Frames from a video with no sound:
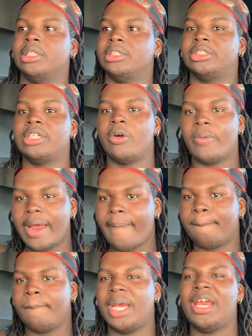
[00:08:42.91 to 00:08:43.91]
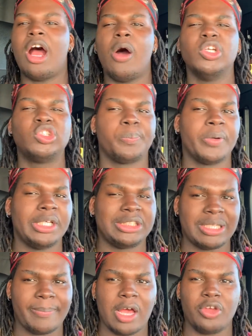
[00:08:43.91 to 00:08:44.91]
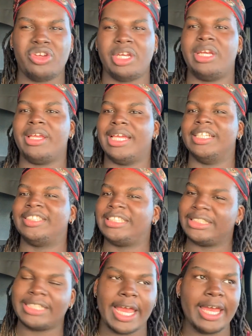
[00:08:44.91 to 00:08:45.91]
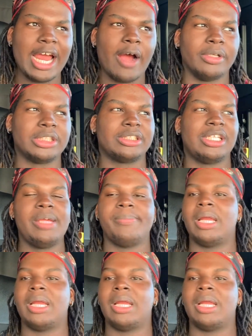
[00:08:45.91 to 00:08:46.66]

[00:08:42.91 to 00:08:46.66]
So, right, they always preached about you need to get 6 to 8 hours of sleep,